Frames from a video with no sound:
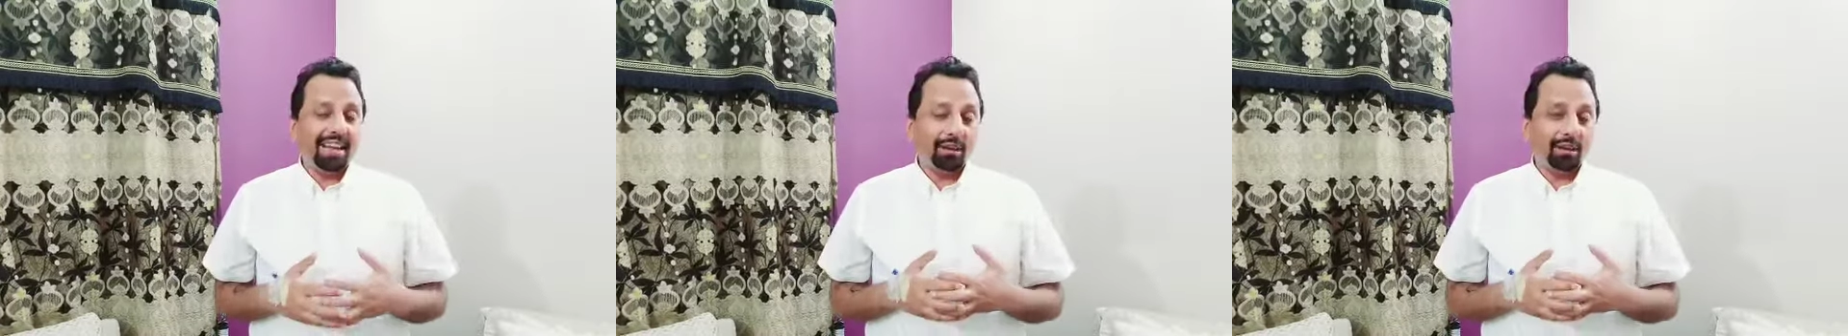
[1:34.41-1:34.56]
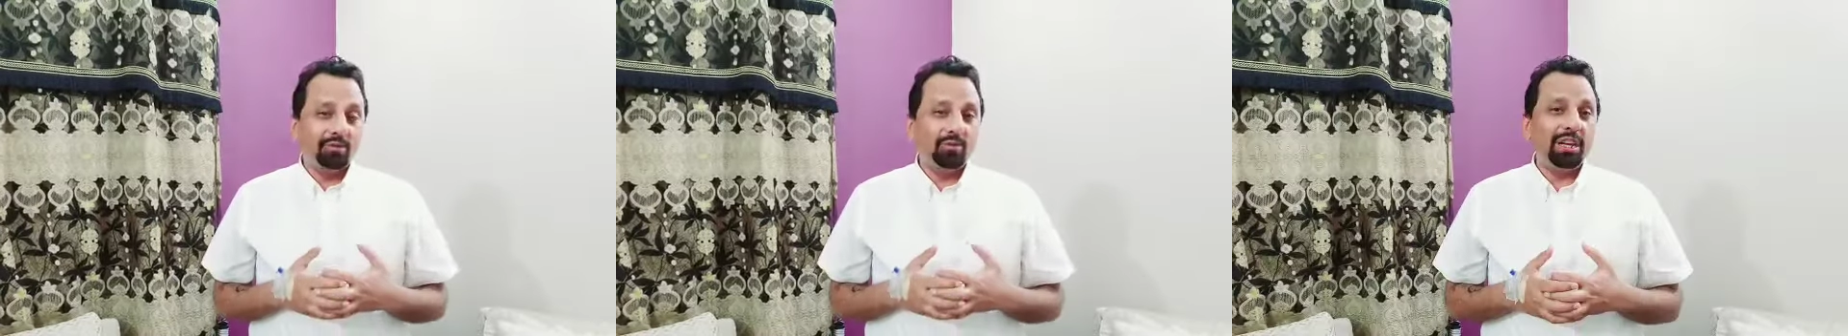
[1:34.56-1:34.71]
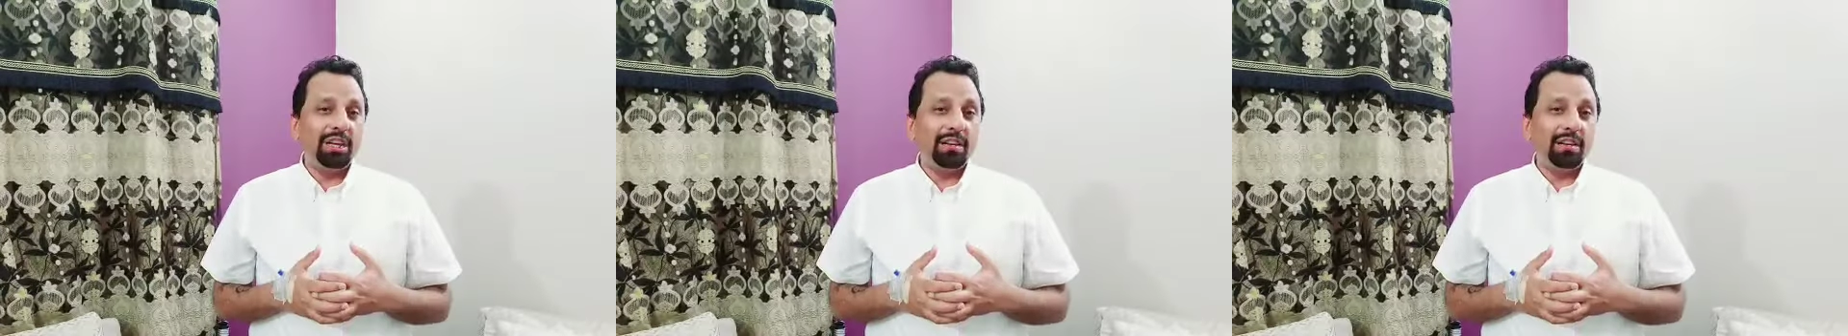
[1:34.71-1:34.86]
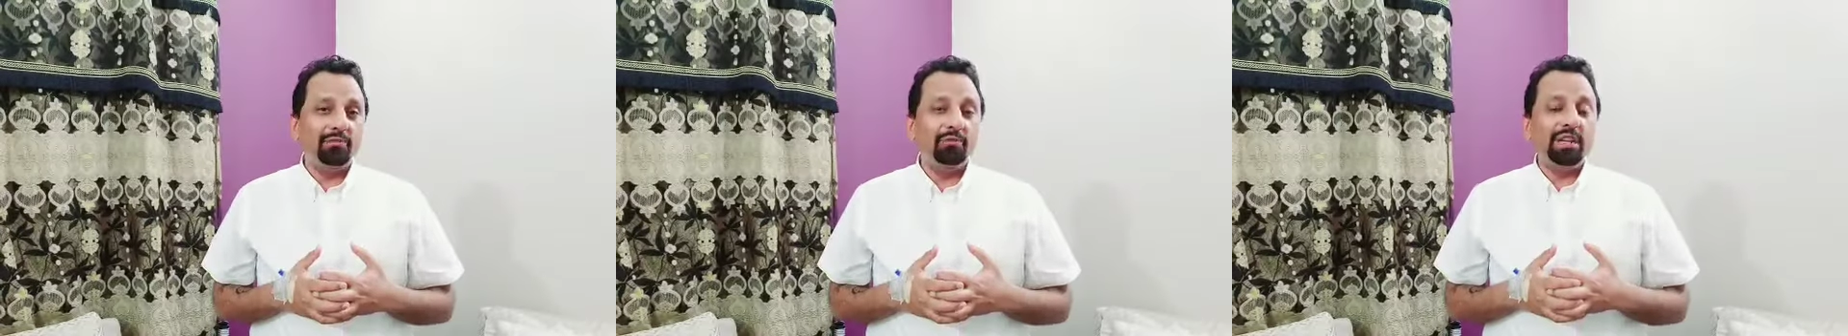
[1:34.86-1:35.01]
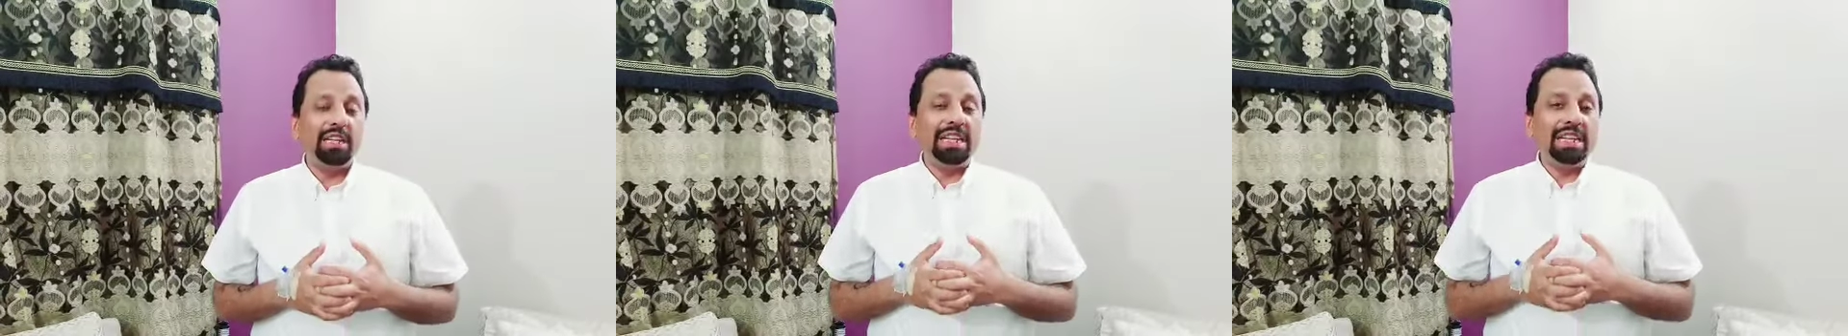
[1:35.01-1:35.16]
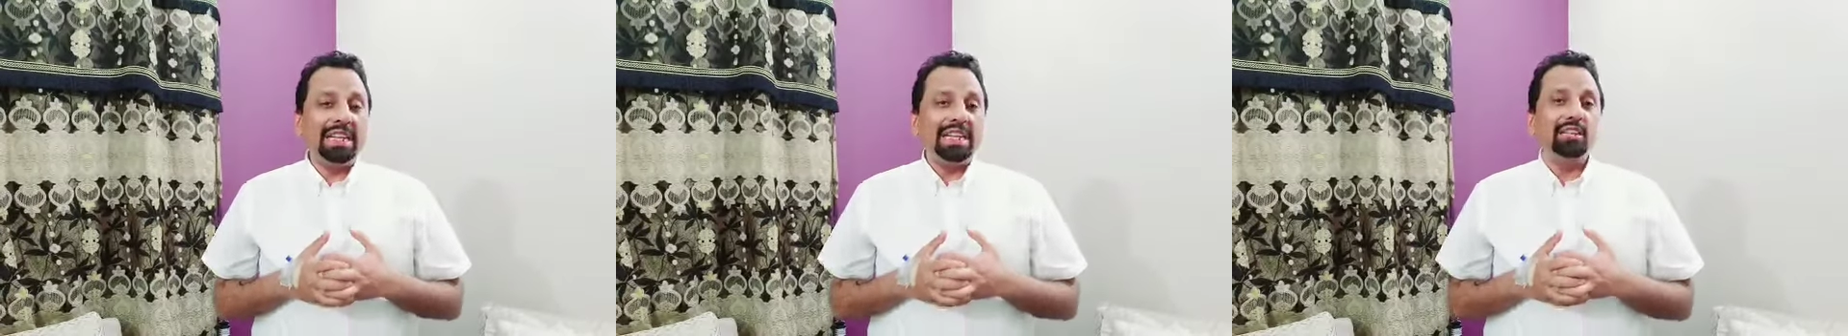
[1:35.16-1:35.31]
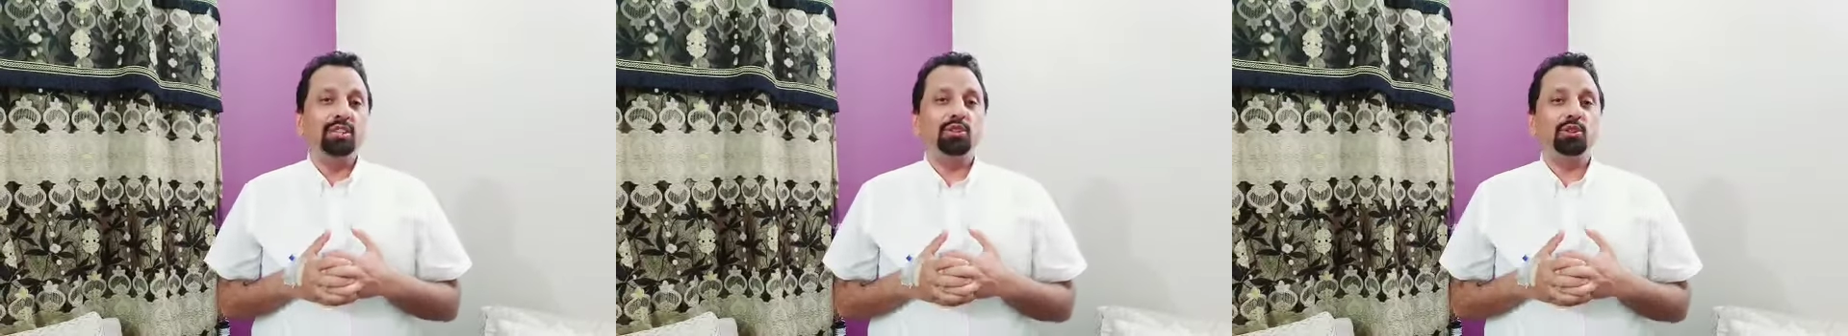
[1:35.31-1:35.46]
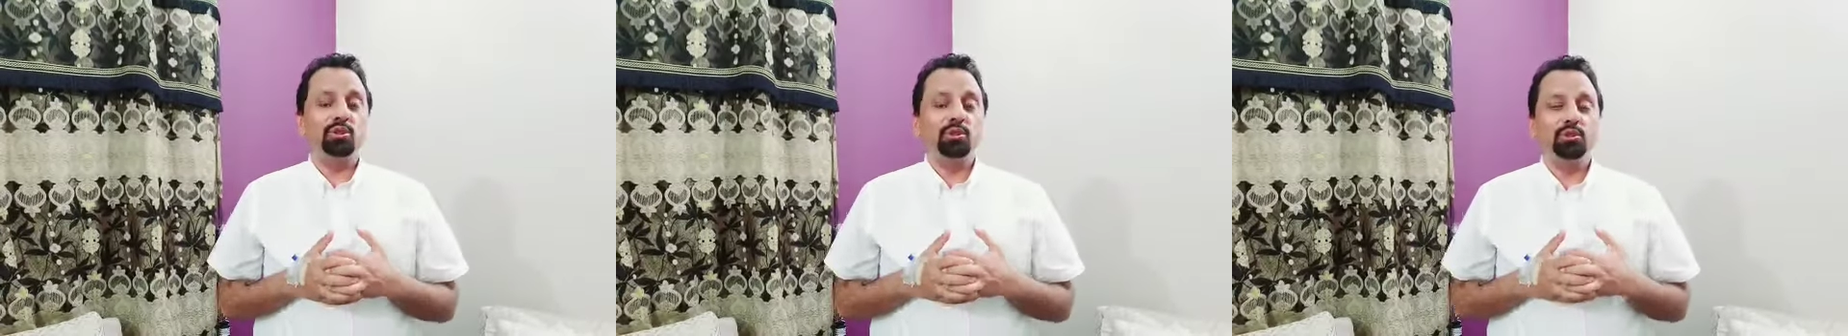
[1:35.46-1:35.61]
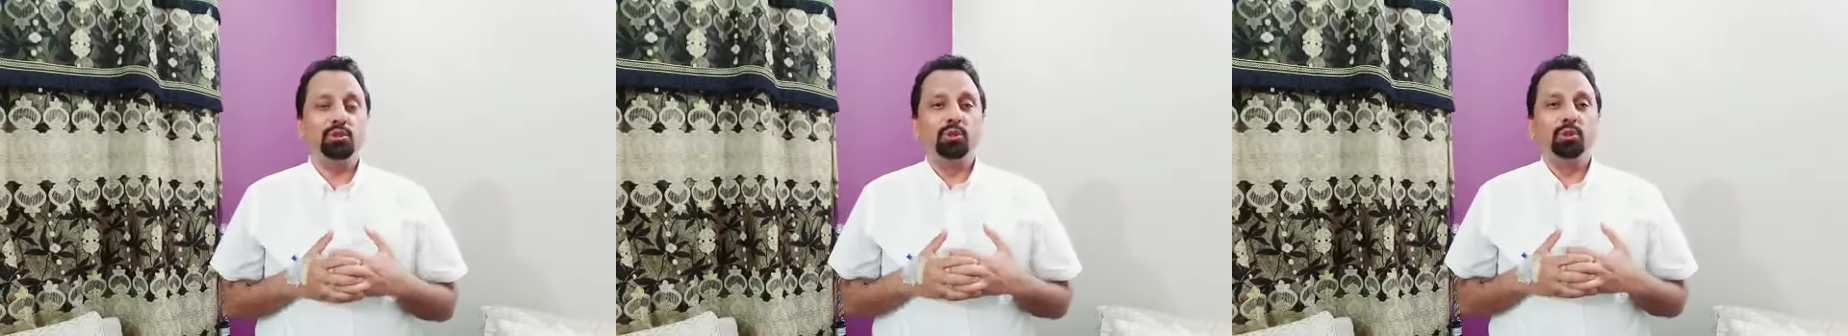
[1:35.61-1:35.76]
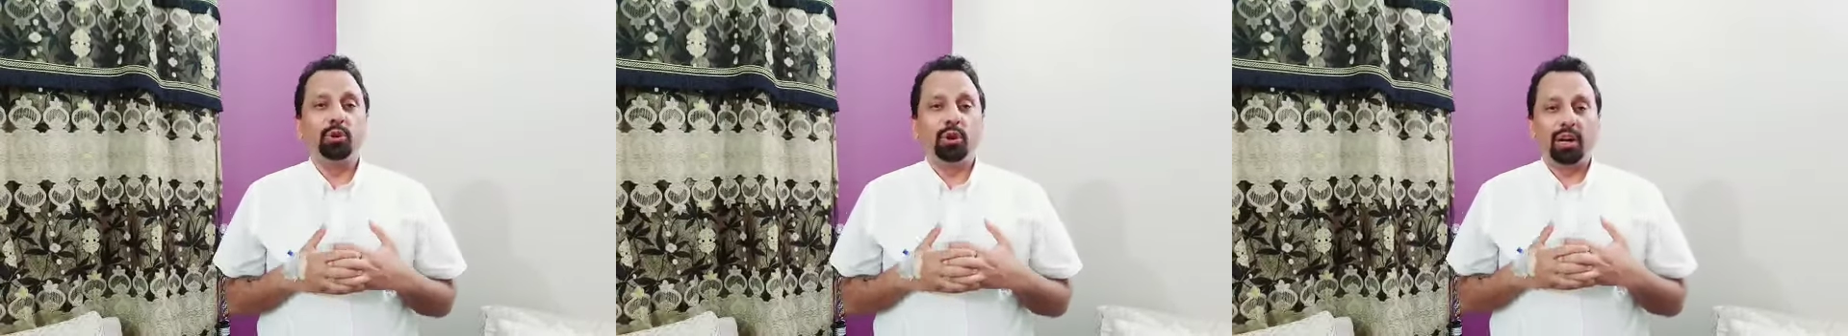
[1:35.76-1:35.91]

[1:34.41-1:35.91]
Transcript: we need to